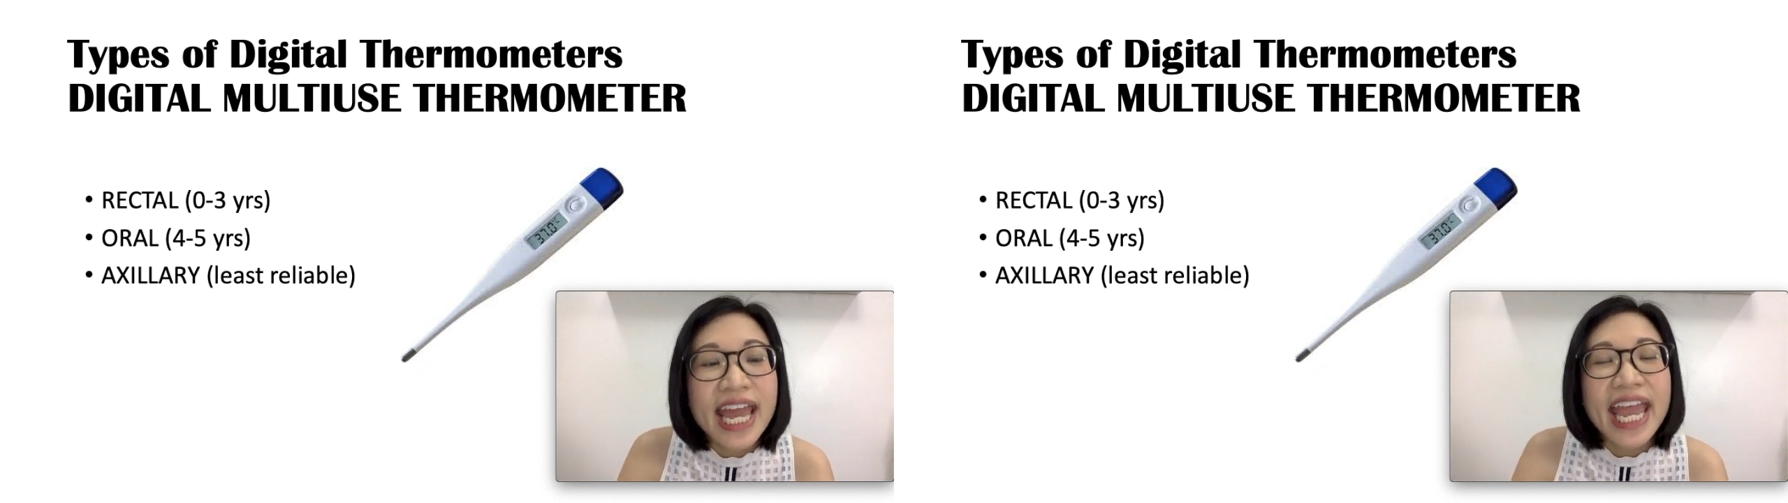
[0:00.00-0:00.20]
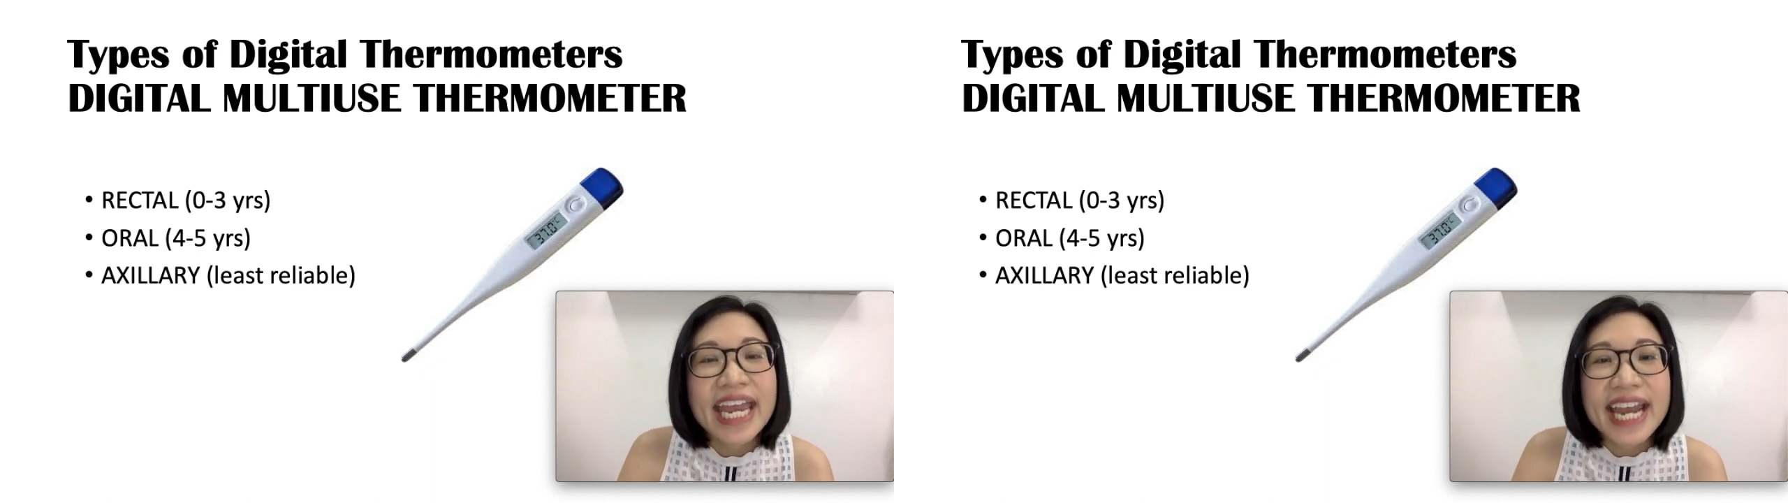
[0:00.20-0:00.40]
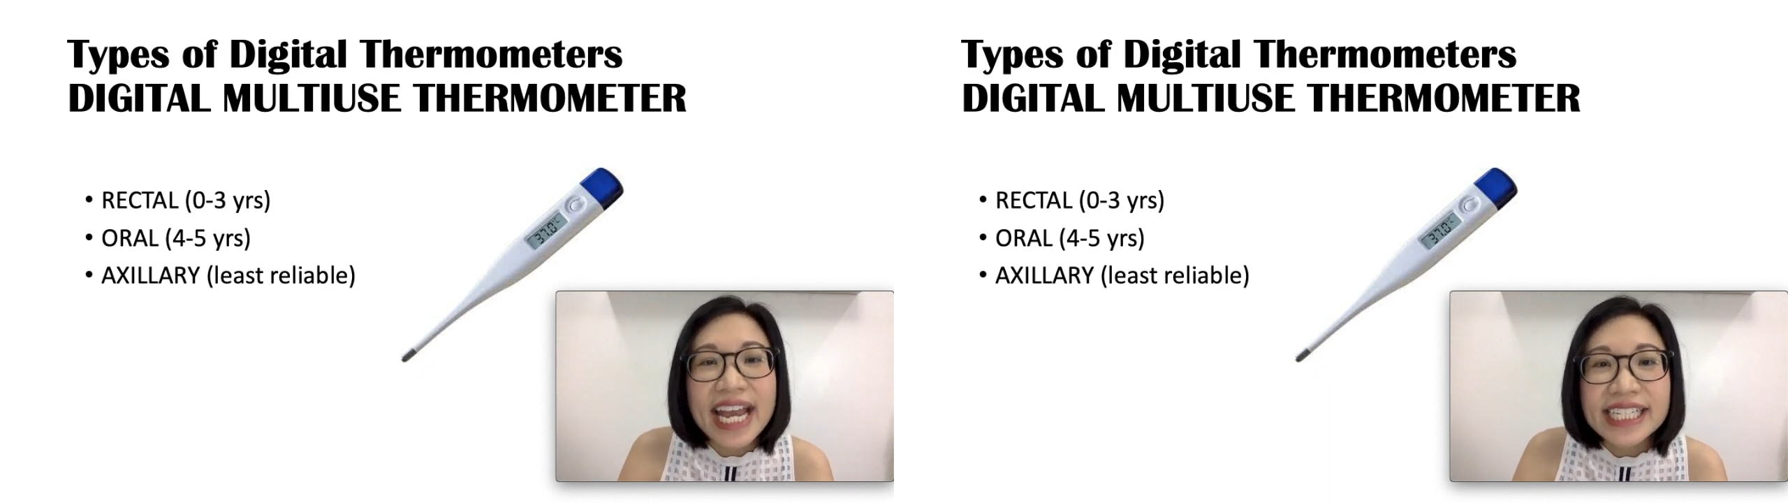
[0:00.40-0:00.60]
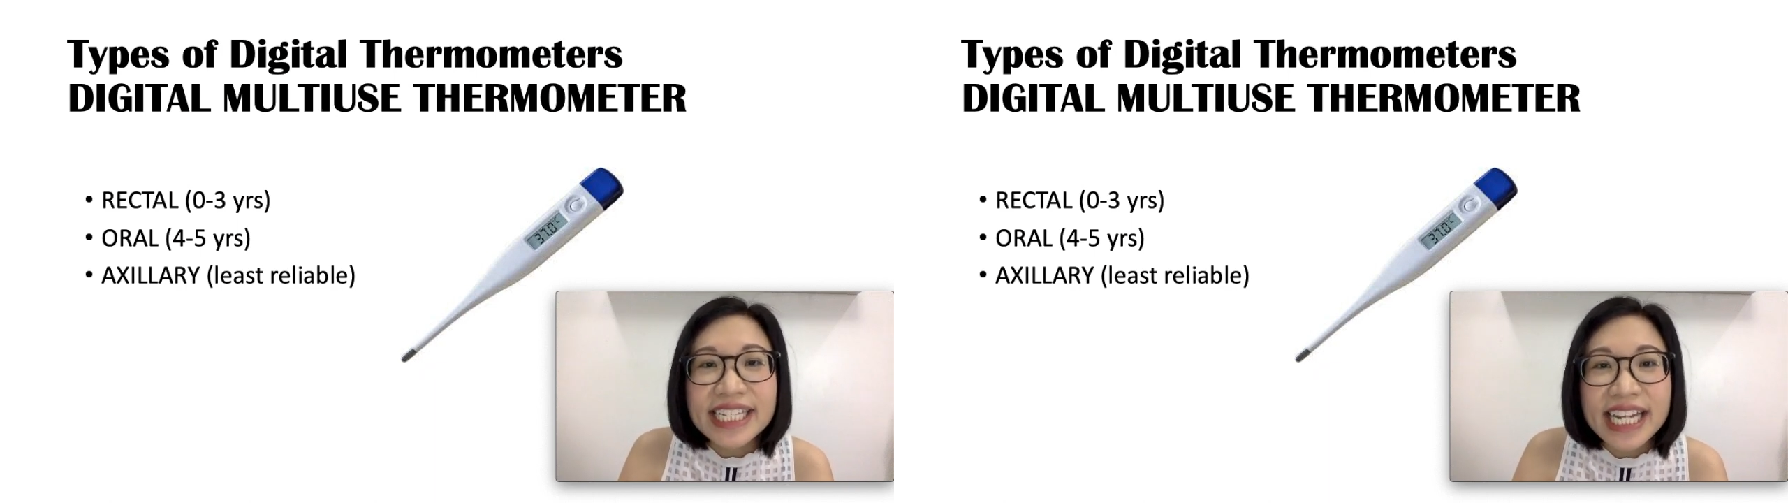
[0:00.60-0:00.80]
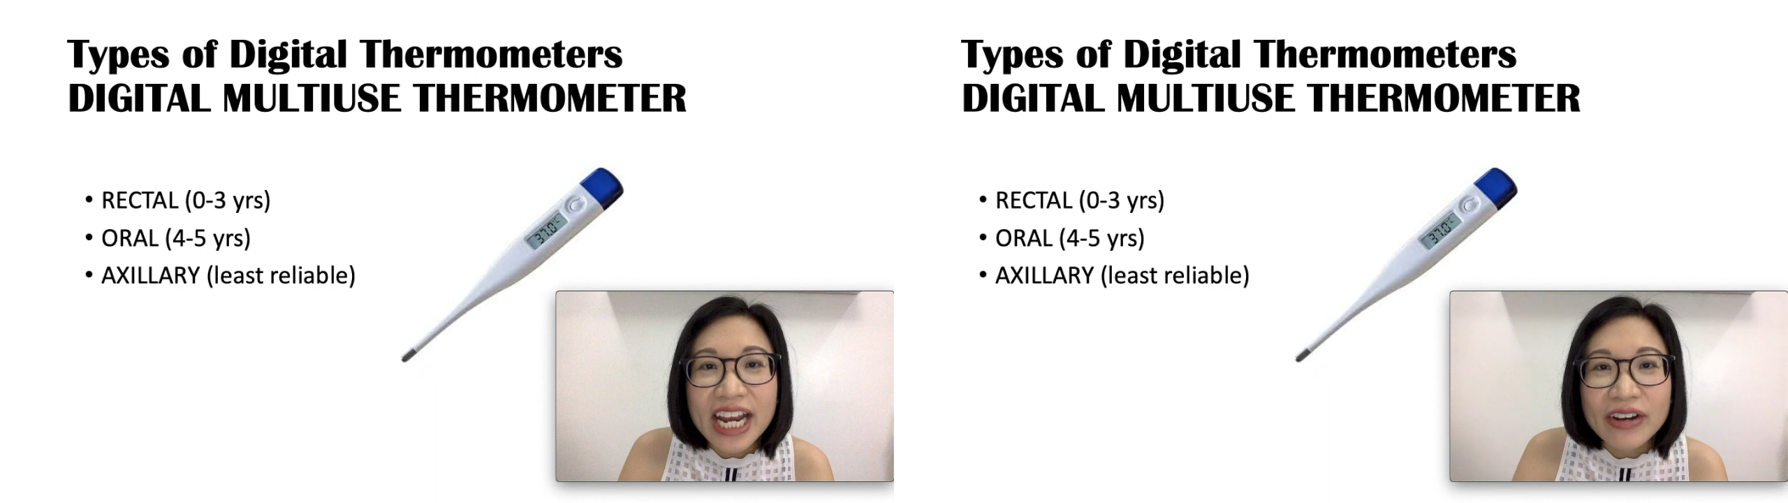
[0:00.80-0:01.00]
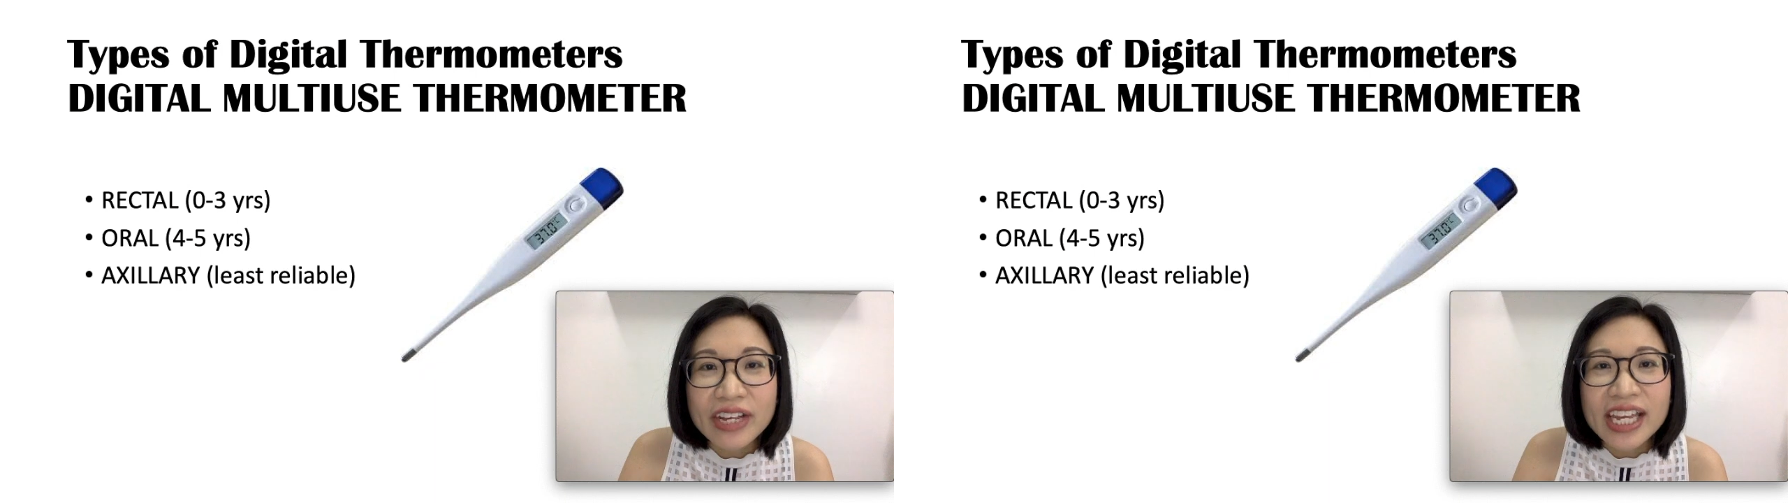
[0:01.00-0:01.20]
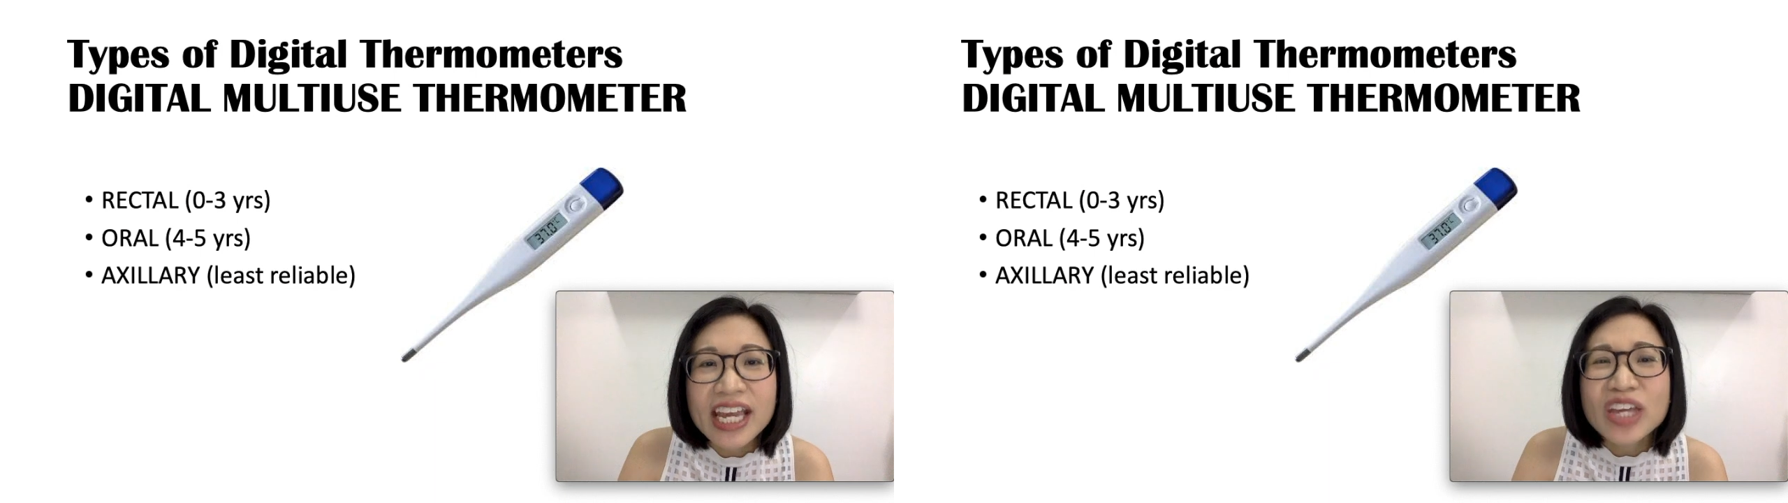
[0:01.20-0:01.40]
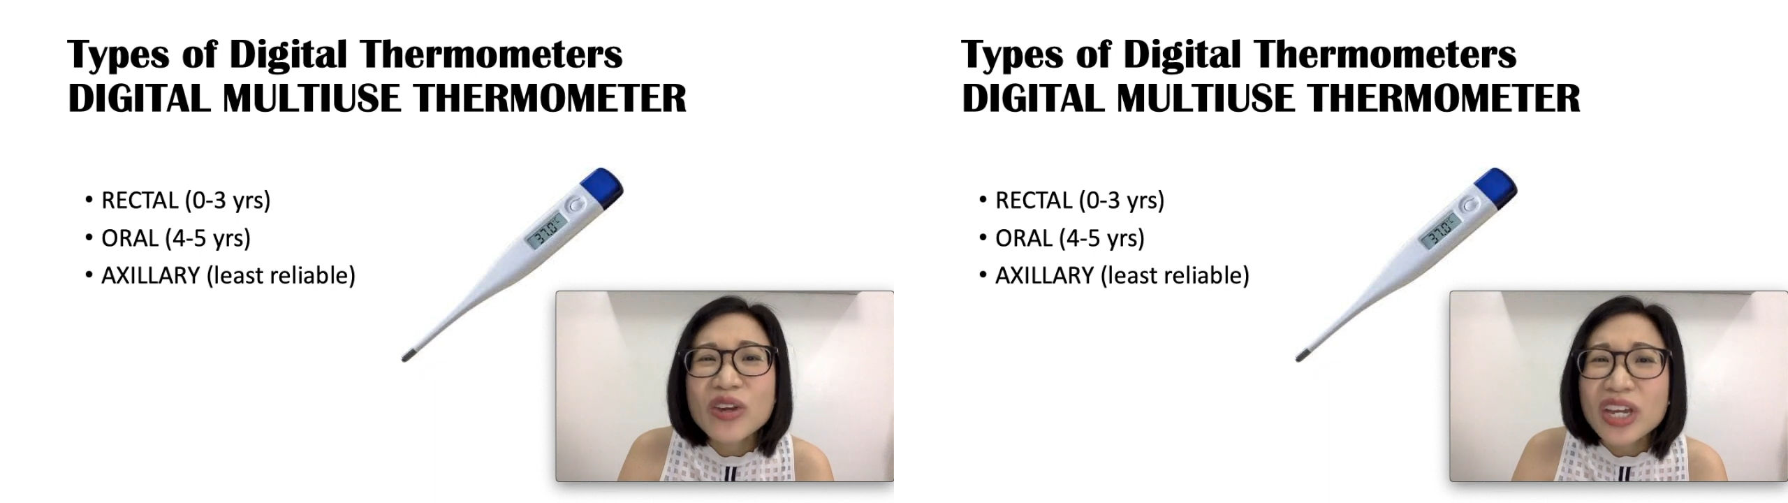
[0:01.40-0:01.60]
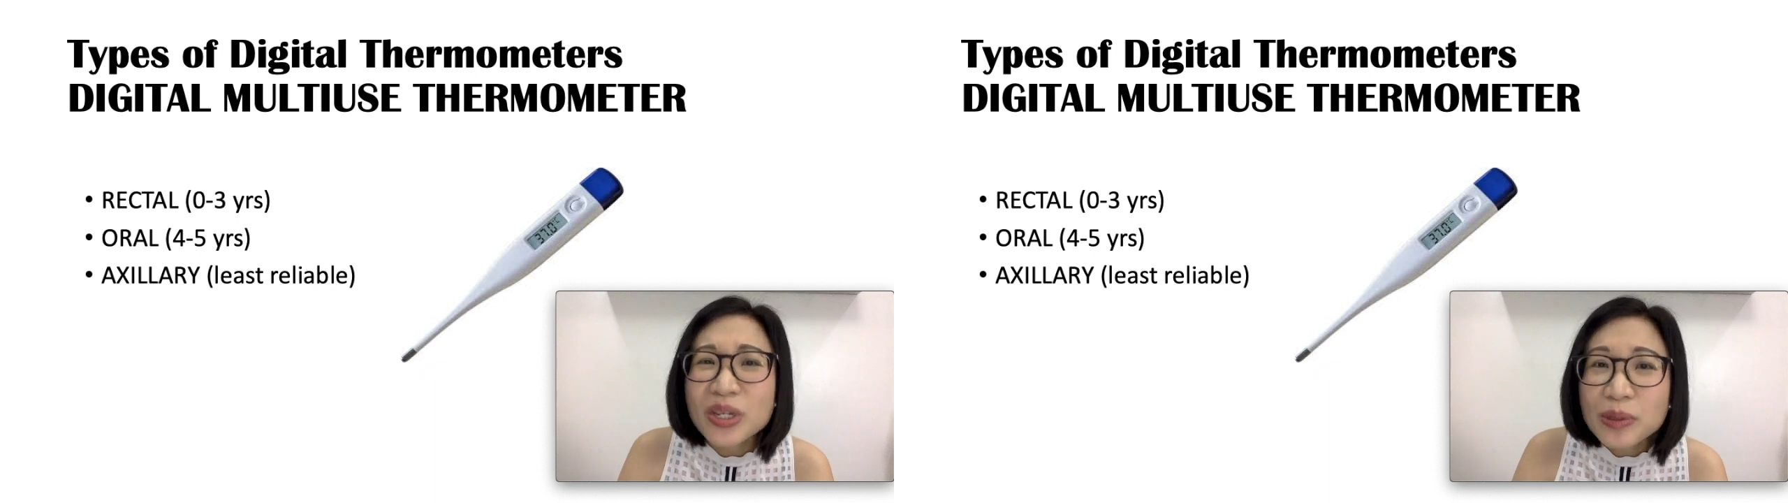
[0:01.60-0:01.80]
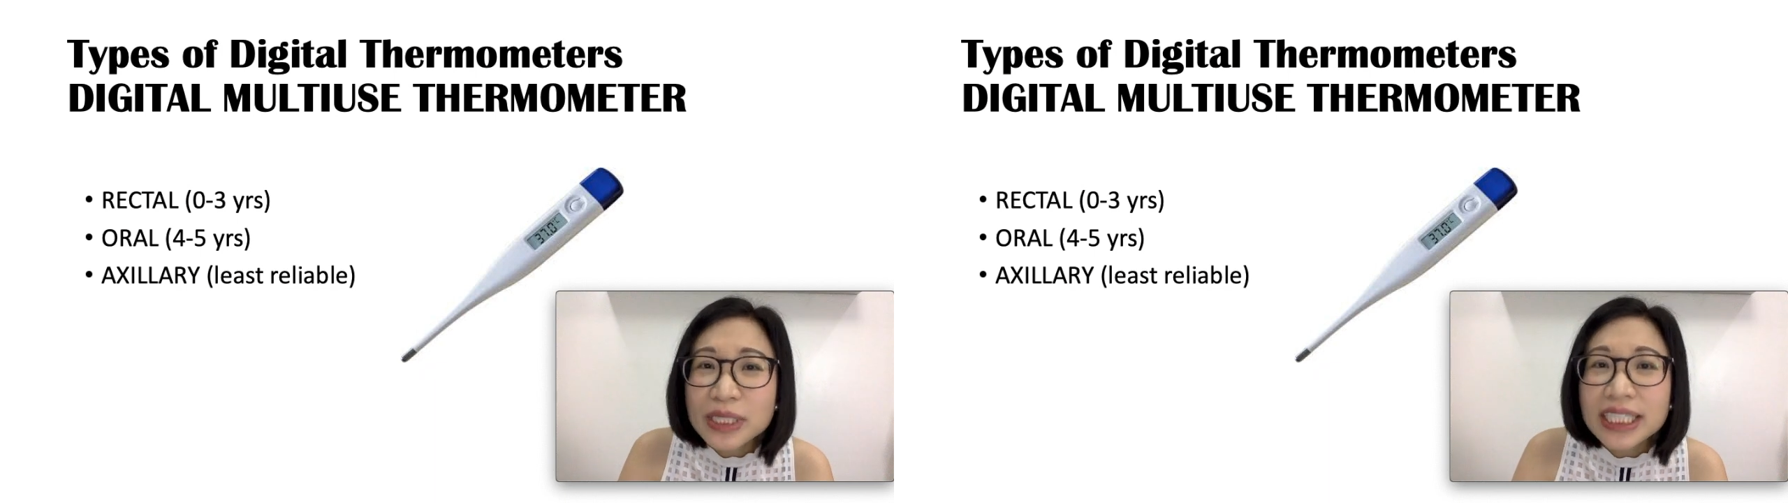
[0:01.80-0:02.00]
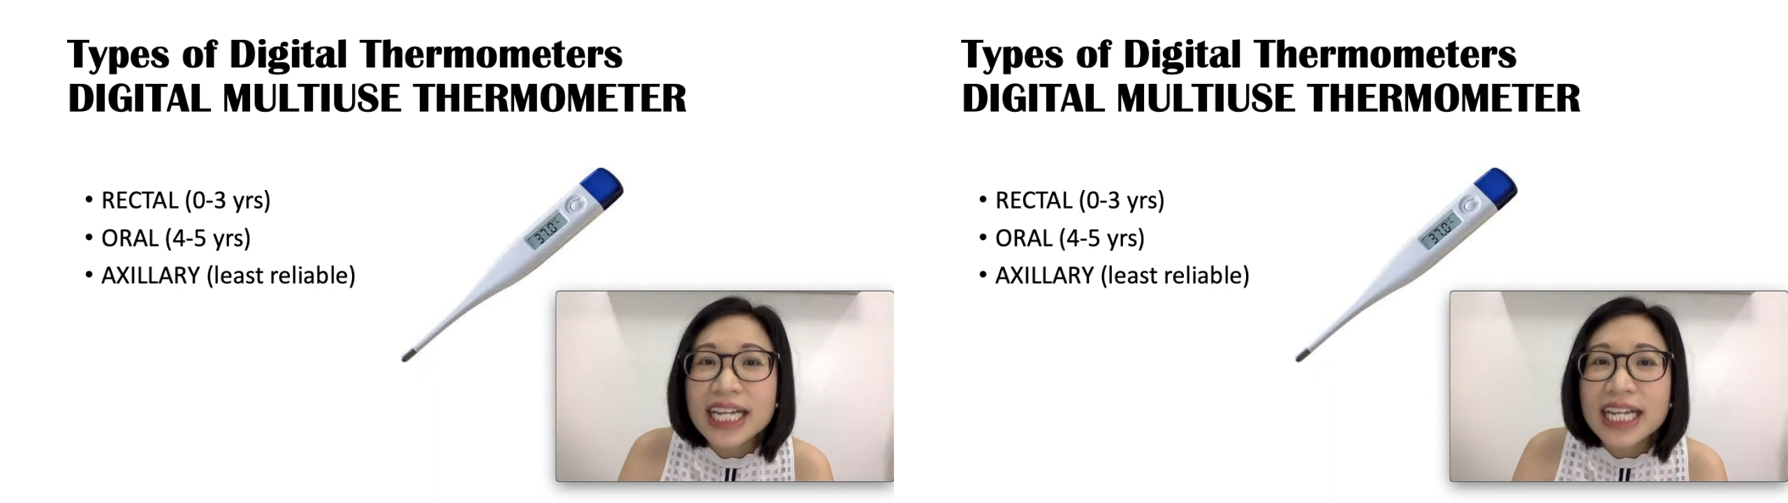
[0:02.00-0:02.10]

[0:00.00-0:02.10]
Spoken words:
and axillary. You can use it